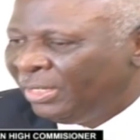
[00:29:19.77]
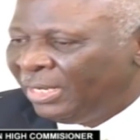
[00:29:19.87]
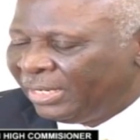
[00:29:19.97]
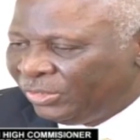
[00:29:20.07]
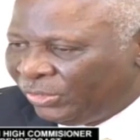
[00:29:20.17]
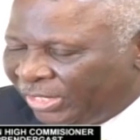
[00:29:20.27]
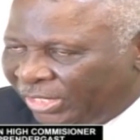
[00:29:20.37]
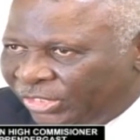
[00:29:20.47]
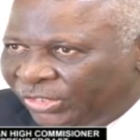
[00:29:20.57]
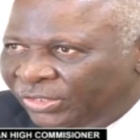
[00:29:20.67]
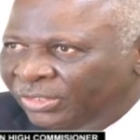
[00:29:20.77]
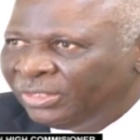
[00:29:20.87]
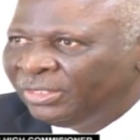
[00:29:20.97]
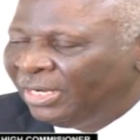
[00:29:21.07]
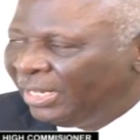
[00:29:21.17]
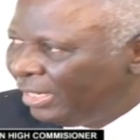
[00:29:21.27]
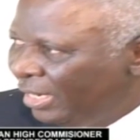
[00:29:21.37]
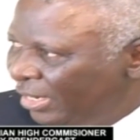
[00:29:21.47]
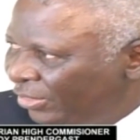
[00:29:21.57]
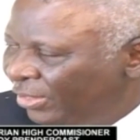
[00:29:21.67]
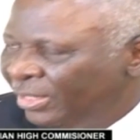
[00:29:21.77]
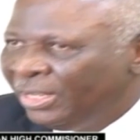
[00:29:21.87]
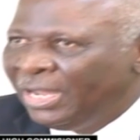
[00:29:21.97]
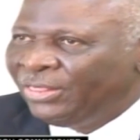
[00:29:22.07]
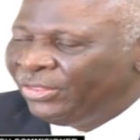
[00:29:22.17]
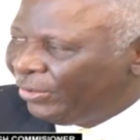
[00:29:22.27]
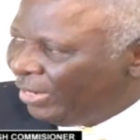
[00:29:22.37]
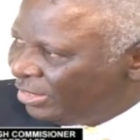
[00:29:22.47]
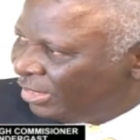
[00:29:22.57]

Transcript: like education, like health, and they raise